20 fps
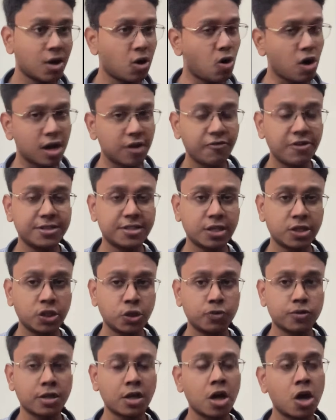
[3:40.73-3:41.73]
always in
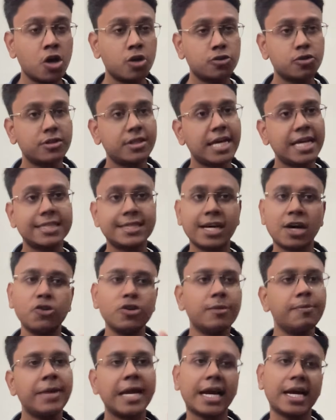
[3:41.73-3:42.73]
news. So that's how
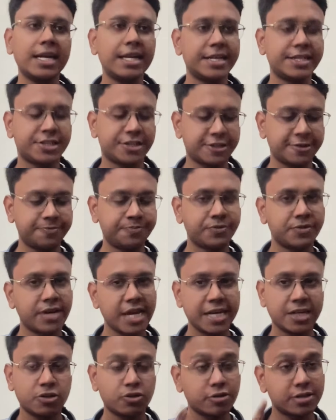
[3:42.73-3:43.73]
you make a list,
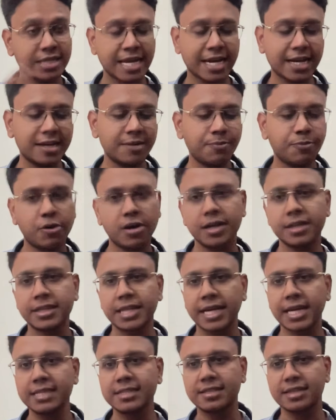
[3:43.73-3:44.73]
right? So second important
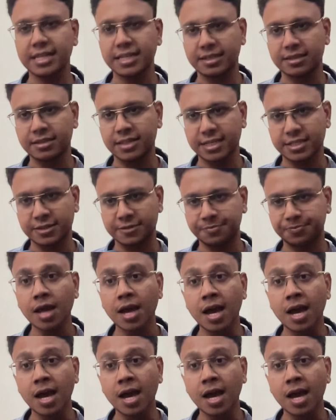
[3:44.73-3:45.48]
thing is this.